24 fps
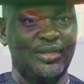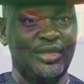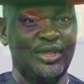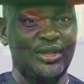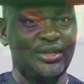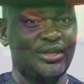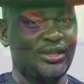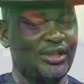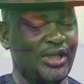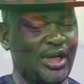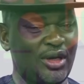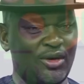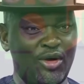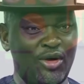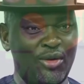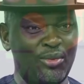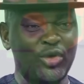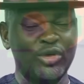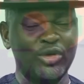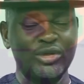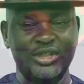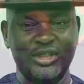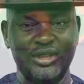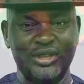It's a
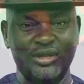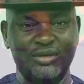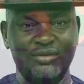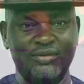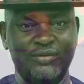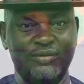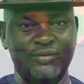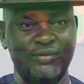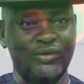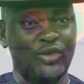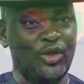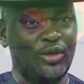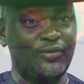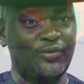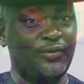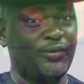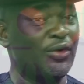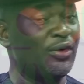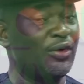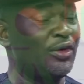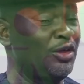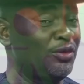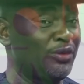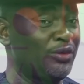common thing, not
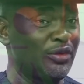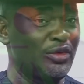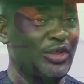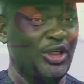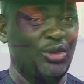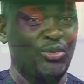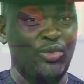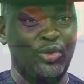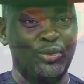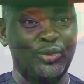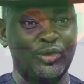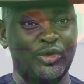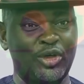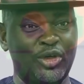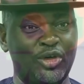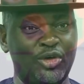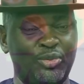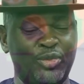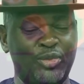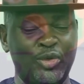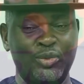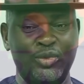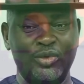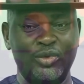for even the
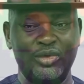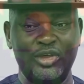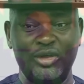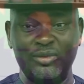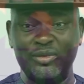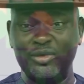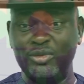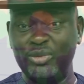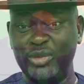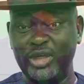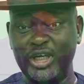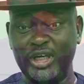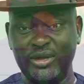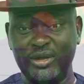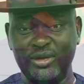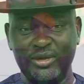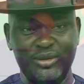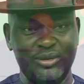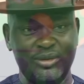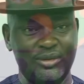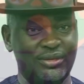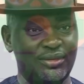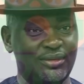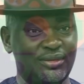Igbomotoro people, even me and
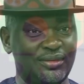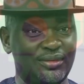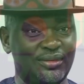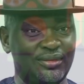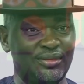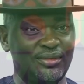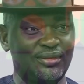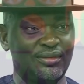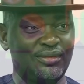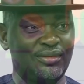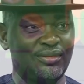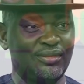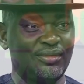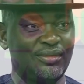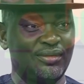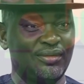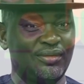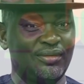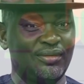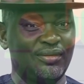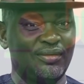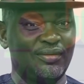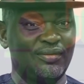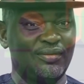you.
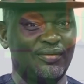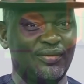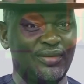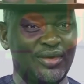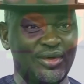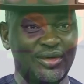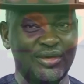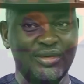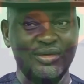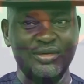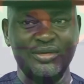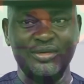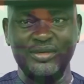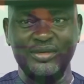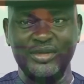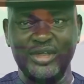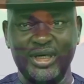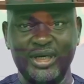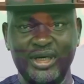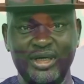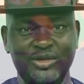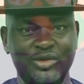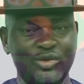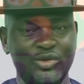Once
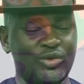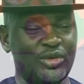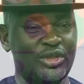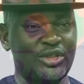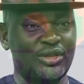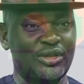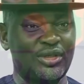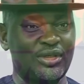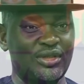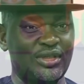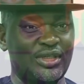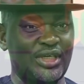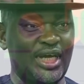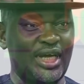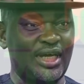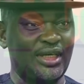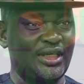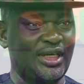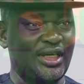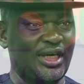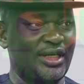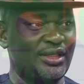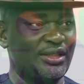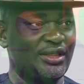there are situations like
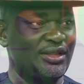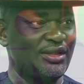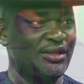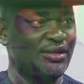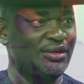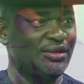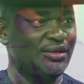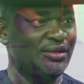that,